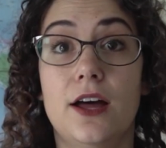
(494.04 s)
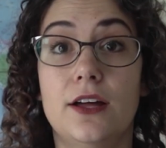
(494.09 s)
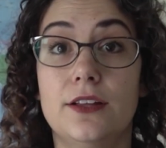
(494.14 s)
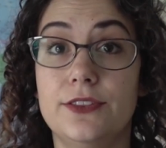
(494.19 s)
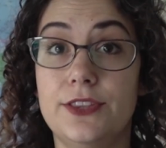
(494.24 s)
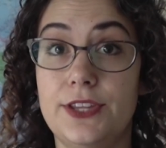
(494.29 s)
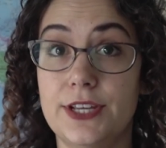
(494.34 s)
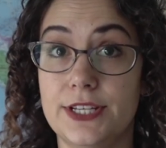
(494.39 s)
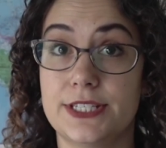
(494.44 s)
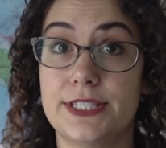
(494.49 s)

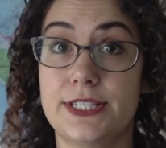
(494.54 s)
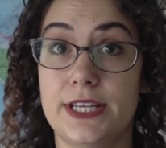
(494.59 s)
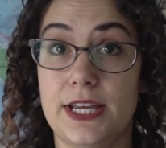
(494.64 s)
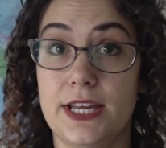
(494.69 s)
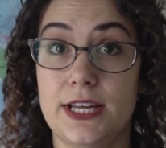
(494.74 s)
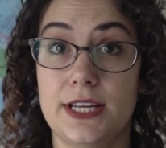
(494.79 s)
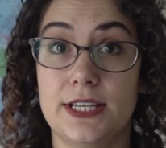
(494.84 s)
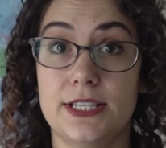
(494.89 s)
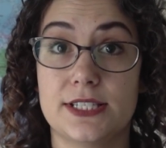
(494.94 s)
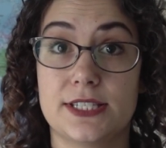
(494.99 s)
this
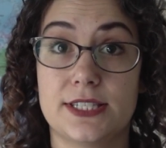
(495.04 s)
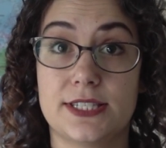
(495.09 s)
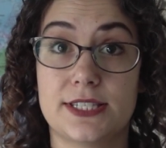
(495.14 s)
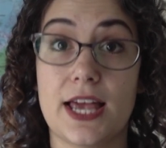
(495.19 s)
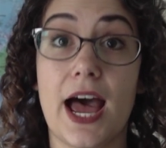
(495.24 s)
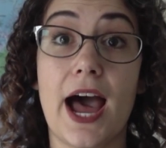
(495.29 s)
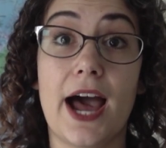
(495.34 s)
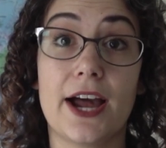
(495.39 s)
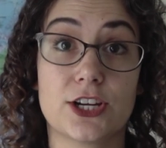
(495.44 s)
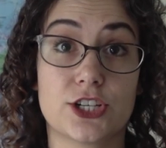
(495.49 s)
is
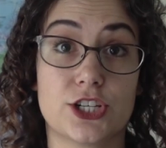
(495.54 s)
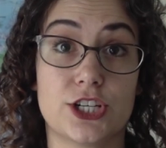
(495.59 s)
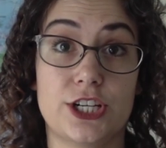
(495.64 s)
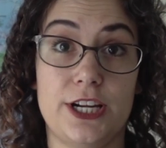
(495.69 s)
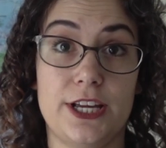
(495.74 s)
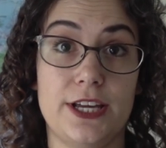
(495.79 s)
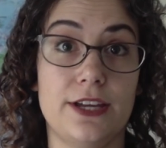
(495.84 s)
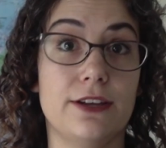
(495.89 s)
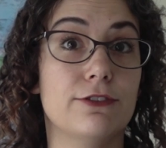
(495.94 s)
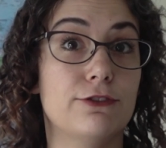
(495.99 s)

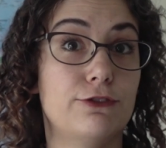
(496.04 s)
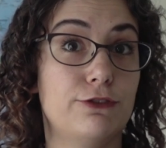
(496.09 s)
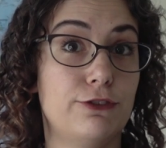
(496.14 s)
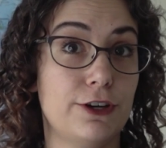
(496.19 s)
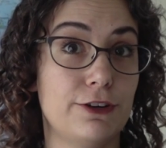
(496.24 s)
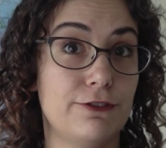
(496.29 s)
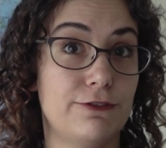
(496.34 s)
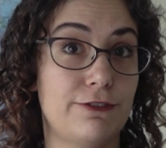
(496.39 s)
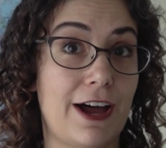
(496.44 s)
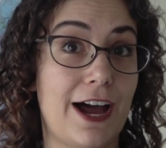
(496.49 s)
actually,
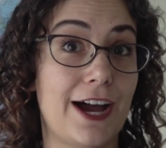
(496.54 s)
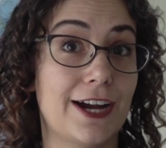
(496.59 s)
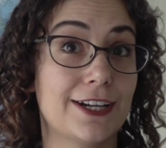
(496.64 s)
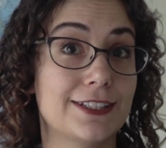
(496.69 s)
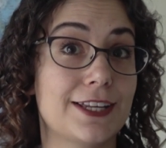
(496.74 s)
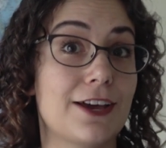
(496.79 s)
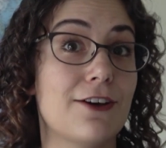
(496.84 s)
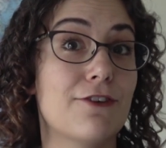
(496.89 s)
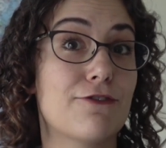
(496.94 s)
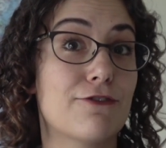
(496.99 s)
fun
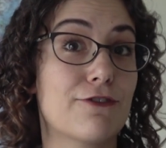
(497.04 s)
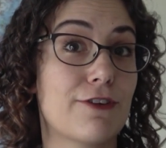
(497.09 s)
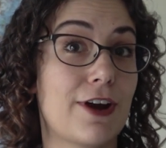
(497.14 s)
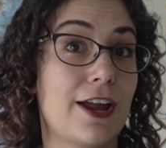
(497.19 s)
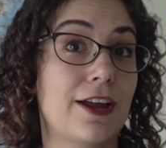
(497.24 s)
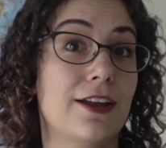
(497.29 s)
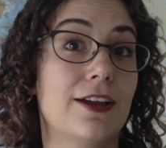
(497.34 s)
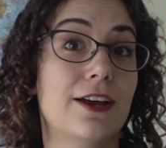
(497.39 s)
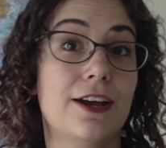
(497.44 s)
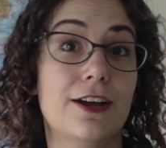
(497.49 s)
fact,
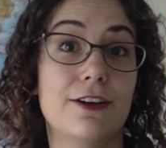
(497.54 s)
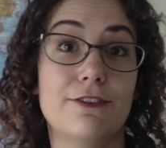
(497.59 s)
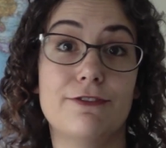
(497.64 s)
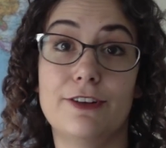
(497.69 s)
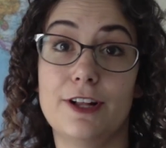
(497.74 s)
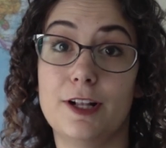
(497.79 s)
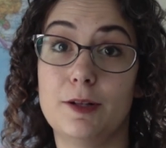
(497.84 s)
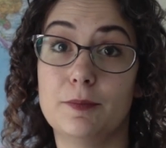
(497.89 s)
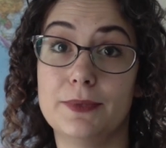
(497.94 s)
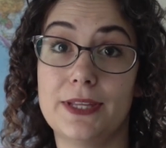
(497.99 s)

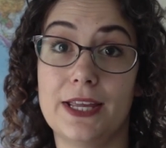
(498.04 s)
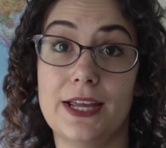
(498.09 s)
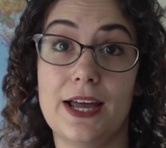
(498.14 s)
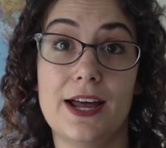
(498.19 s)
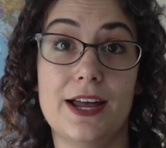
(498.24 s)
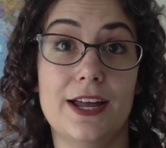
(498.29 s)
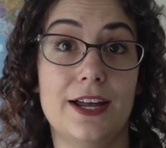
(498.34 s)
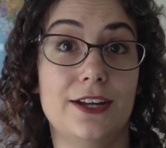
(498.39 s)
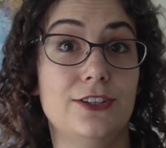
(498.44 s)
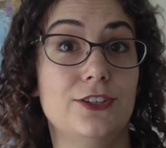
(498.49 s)
filmed
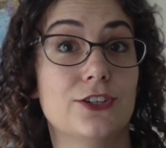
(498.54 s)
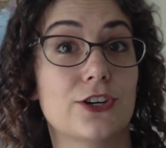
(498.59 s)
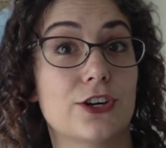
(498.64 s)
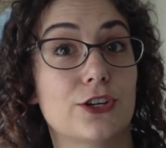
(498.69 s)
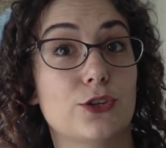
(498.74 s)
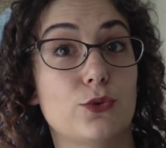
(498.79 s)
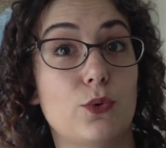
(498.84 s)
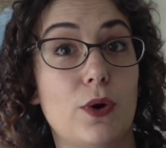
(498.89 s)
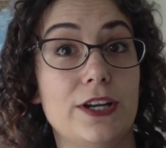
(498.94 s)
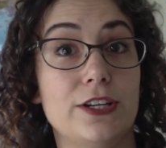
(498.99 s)
under
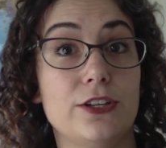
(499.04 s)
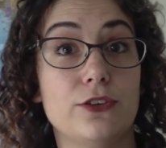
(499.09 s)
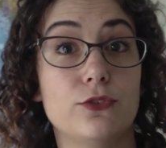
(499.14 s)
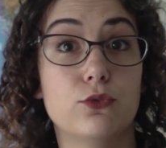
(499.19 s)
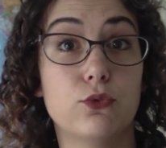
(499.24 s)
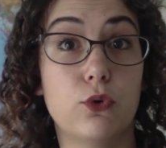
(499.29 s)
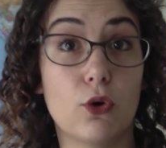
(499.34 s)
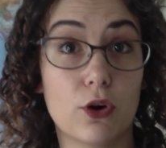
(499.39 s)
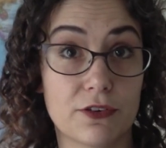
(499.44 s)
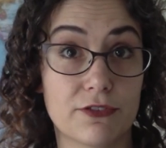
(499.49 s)

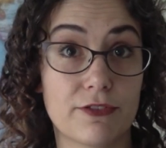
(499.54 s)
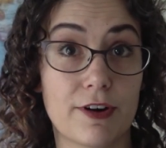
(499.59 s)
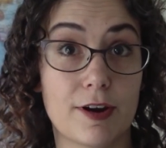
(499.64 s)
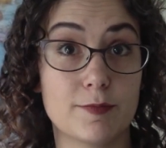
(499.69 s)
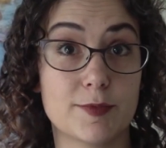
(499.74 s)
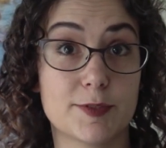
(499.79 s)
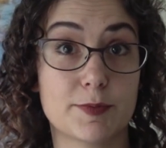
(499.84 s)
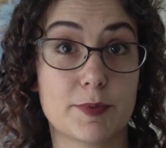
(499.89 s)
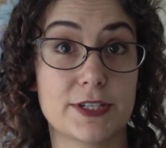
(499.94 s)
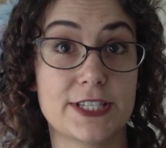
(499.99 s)
24
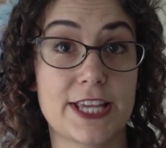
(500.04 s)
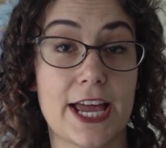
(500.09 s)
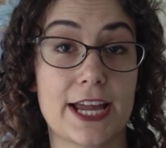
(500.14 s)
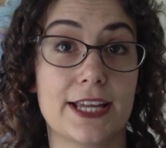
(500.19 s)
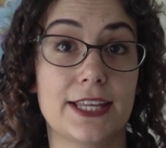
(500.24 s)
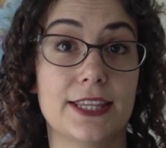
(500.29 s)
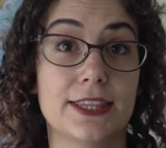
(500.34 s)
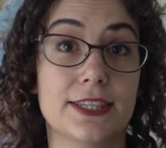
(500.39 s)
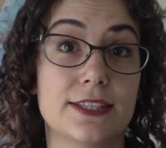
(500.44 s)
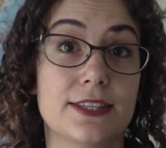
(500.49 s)
frames per
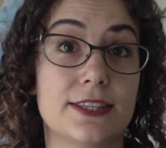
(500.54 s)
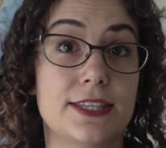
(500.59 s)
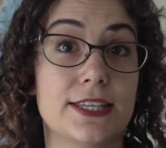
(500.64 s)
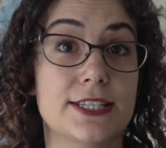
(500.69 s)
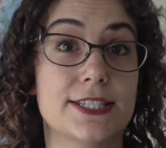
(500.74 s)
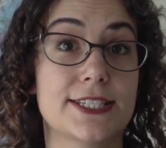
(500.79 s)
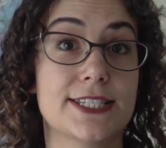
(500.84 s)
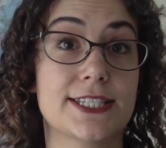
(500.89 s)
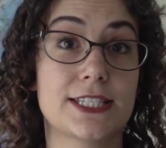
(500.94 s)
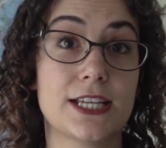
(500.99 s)
second. The
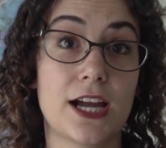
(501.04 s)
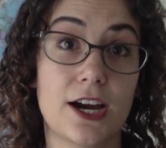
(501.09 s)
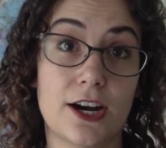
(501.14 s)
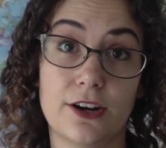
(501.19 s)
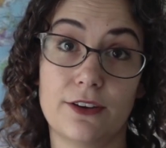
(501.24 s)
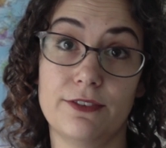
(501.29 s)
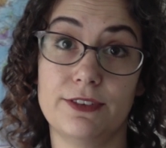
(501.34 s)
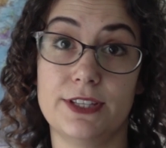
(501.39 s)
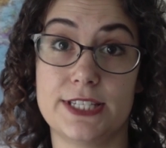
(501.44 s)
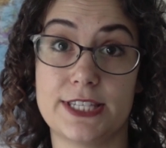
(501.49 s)
start
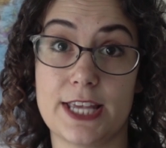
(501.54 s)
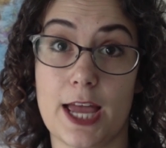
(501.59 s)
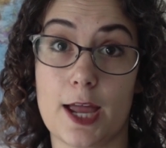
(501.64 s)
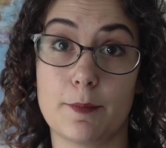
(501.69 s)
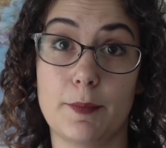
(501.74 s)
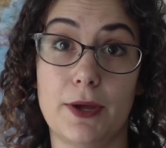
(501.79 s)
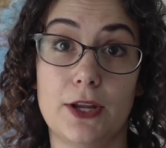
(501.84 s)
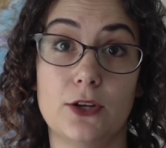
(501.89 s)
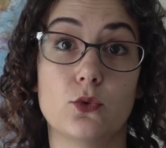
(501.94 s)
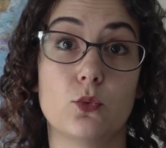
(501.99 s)
of the
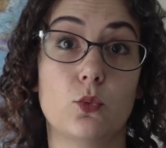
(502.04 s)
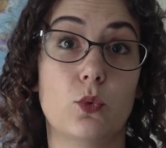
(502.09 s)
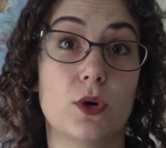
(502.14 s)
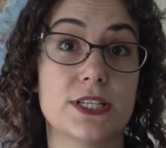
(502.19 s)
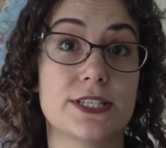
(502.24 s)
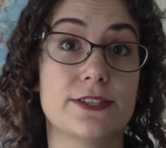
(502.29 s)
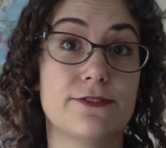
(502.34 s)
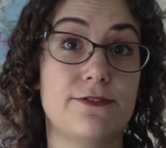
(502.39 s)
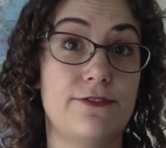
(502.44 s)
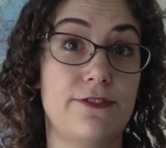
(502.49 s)
segment
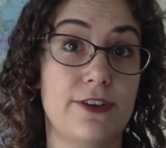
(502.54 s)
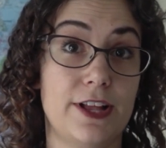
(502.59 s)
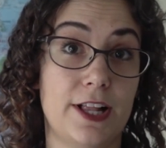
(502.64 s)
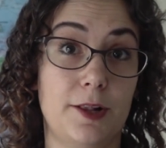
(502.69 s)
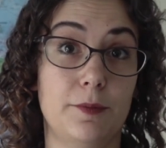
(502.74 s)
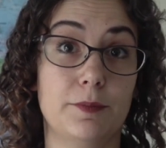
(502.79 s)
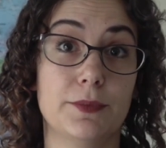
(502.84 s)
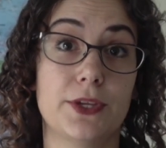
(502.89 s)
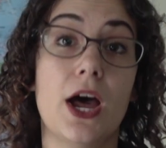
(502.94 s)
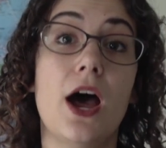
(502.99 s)
was
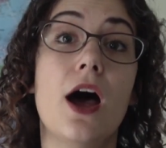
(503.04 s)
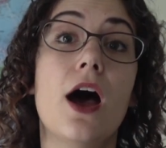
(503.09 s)
filmed